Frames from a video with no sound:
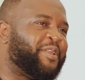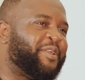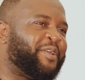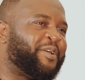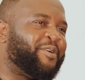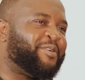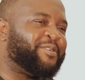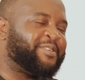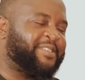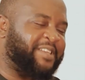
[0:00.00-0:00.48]

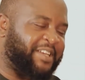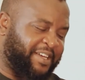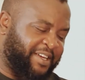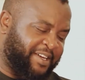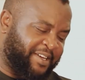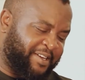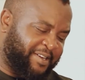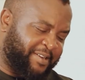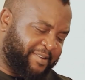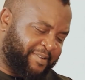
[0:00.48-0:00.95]
Because
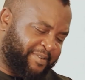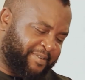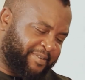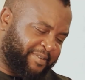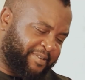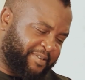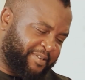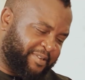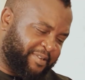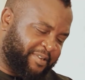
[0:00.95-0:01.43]

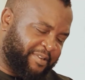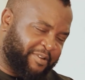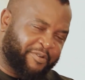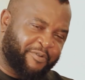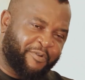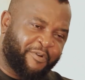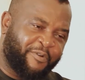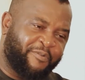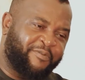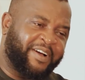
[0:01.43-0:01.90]

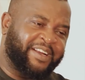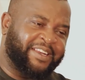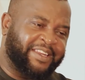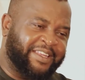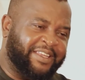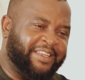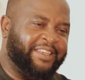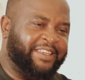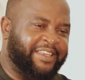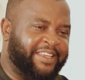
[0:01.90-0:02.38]
over
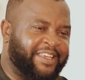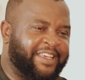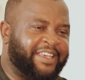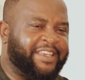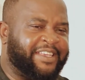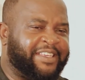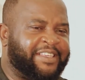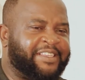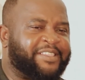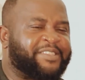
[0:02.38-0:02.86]
the
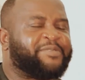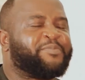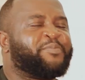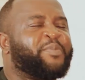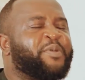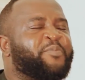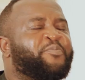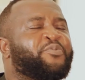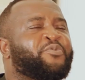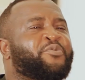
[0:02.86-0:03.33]
years,
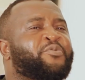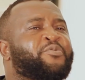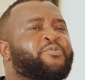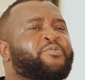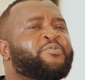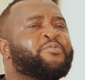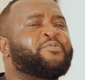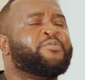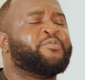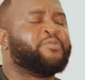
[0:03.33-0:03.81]

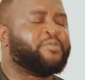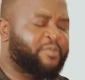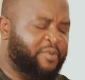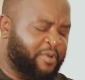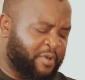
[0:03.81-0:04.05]
people...